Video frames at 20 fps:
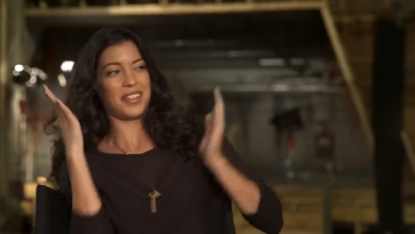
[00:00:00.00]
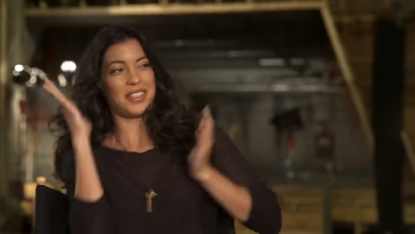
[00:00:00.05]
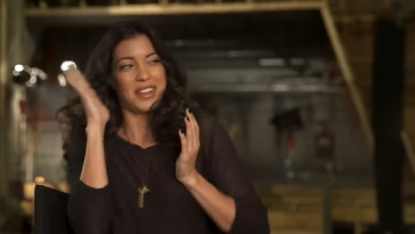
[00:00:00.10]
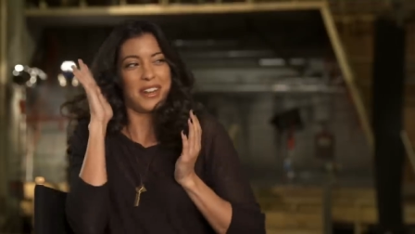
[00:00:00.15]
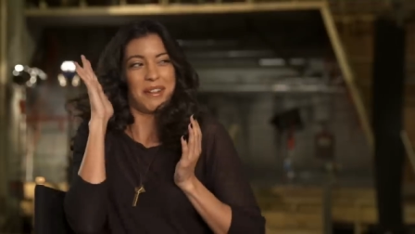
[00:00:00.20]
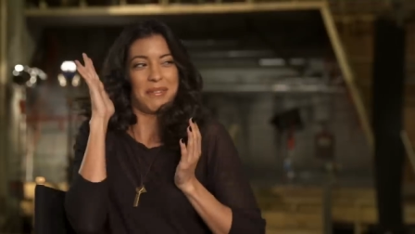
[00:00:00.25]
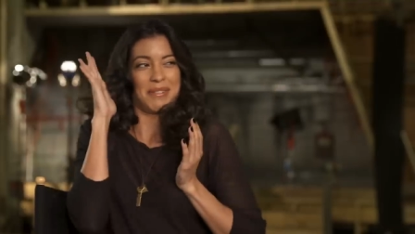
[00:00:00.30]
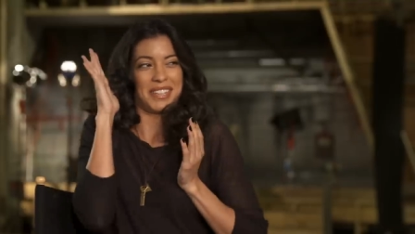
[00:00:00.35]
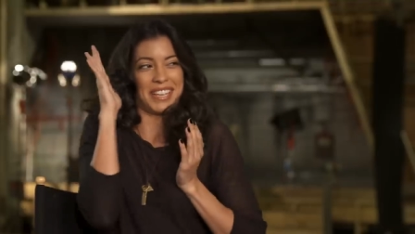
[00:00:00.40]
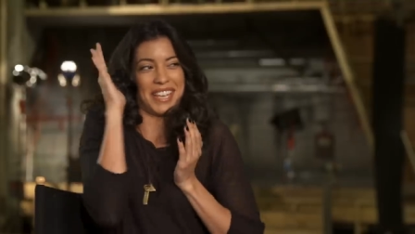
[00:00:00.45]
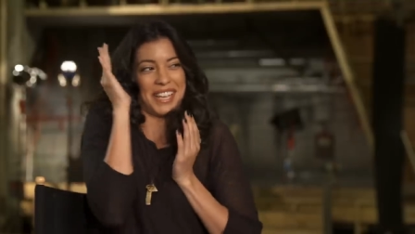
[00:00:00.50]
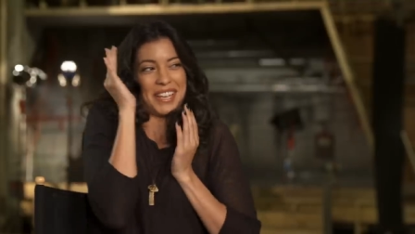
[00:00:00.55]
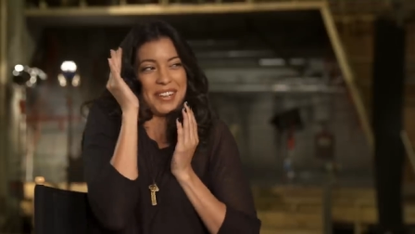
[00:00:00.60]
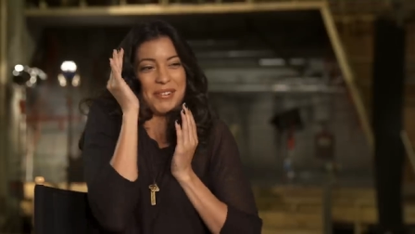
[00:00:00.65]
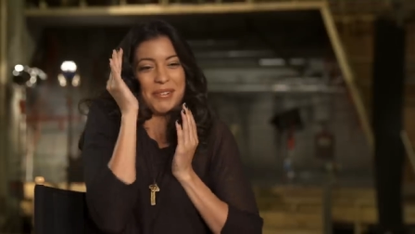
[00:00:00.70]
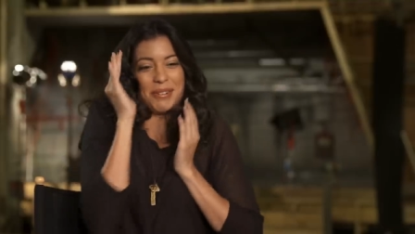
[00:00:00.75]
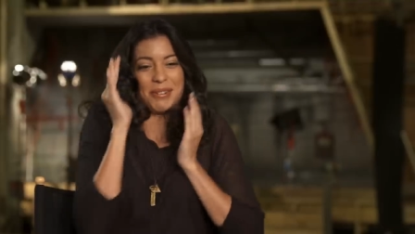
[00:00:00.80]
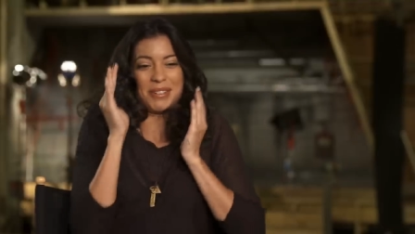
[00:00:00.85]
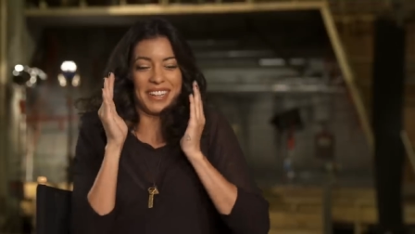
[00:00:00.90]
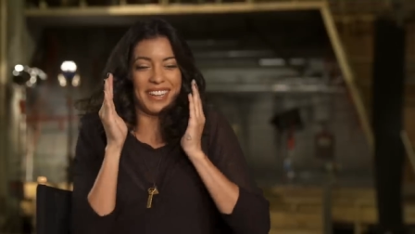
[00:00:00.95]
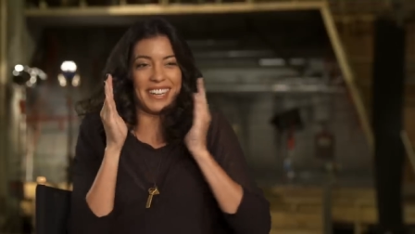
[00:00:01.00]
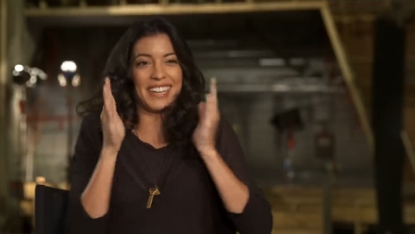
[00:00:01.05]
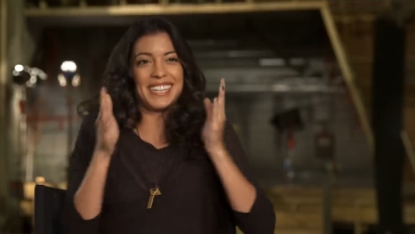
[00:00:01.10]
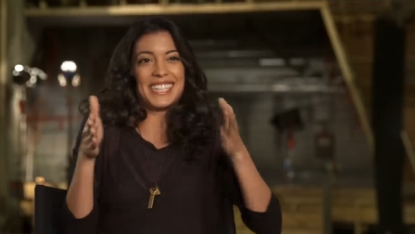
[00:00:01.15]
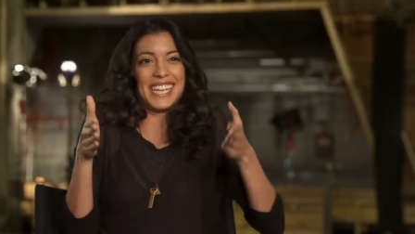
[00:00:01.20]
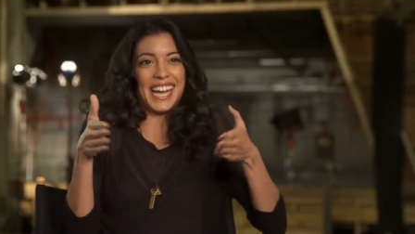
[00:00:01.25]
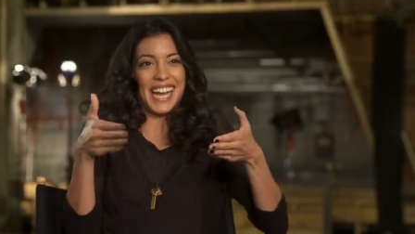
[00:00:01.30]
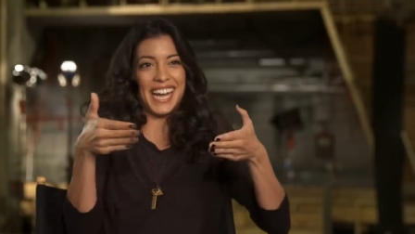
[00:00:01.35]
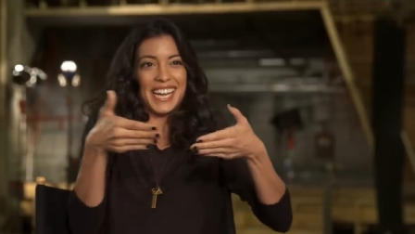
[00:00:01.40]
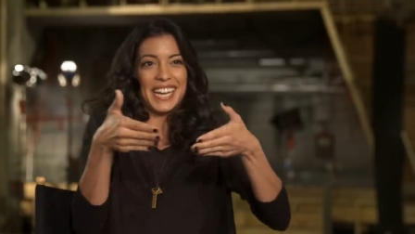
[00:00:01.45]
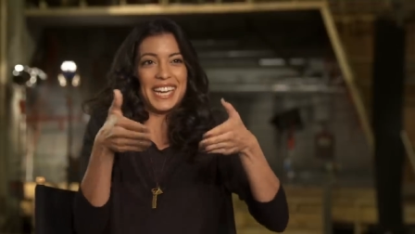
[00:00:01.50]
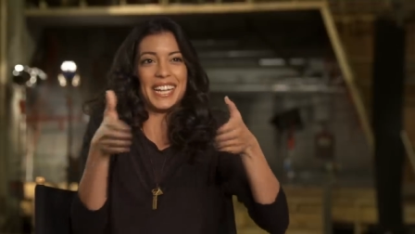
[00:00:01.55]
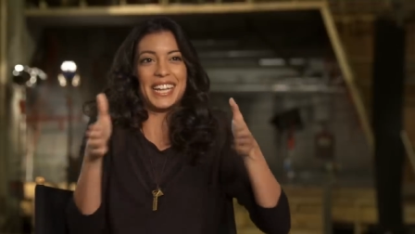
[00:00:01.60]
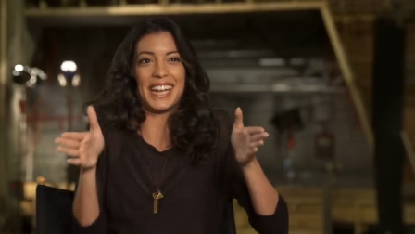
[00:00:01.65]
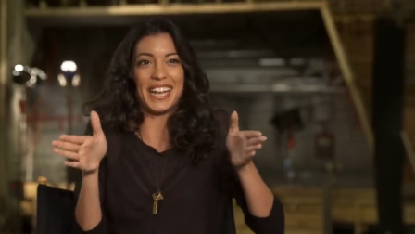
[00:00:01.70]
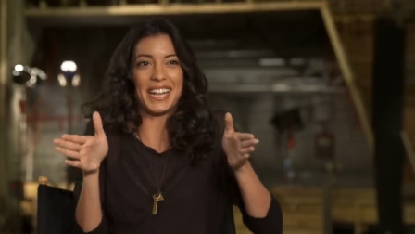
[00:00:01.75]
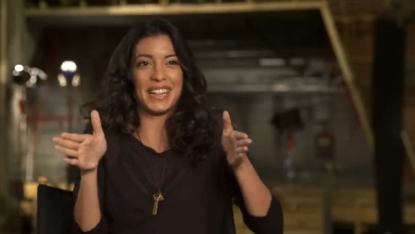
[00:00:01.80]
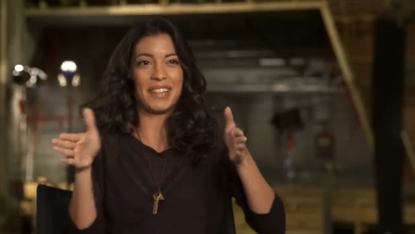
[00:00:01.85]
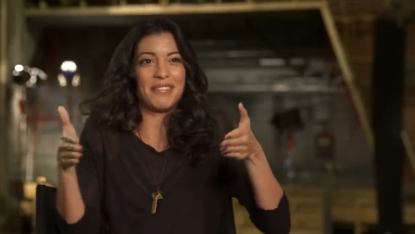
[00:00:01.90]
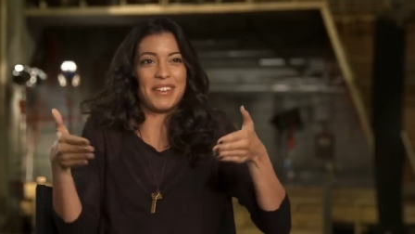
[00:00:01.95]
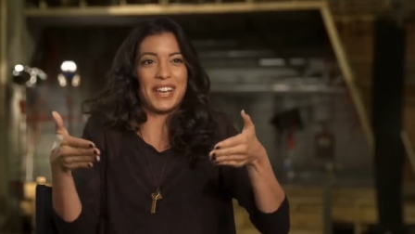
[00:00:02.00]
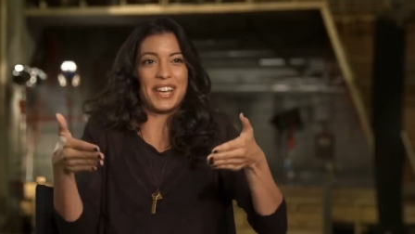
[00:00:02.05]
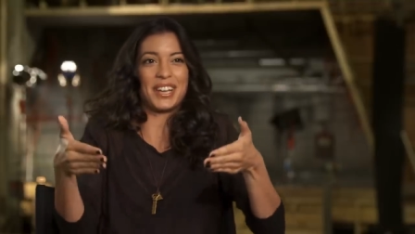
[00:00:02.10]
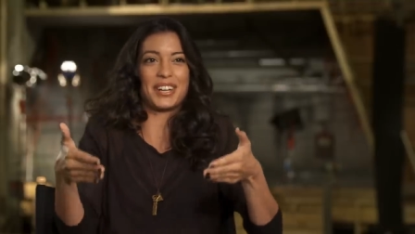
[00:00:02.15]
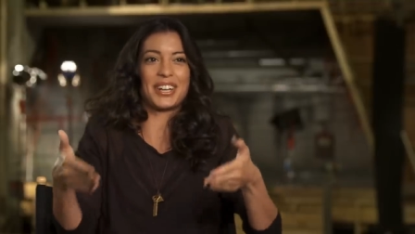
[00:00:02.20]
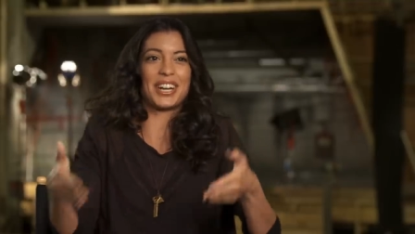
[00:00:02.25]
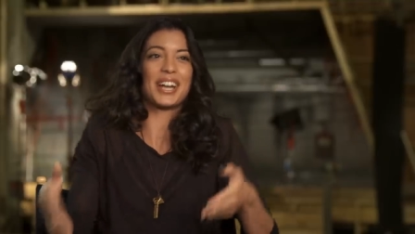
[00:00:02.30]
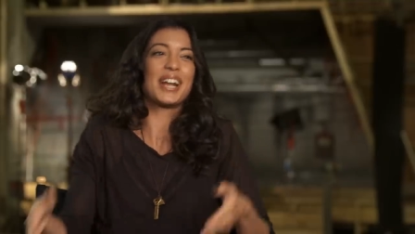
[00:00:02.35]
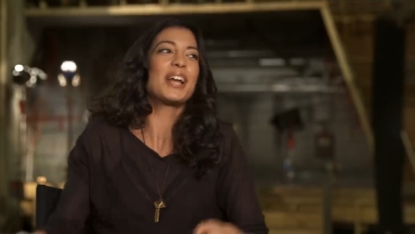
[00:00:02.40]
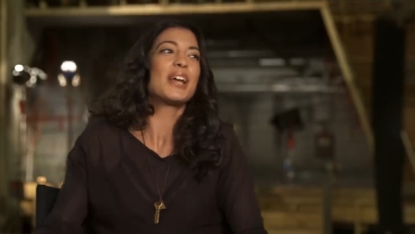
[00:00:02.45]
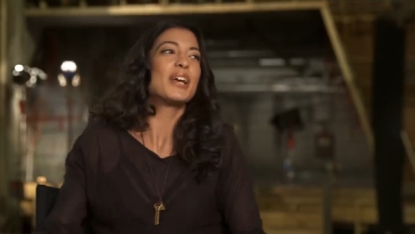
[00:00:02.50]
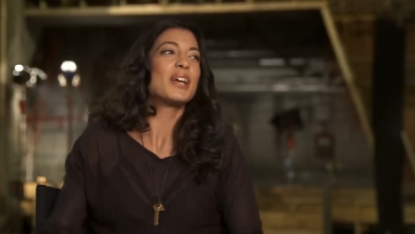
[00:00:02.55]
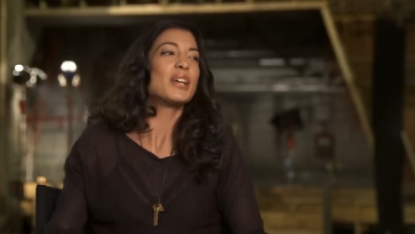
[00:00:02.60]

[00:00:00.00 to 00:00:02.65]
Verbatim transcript: And then it was like all in a tiny elevator.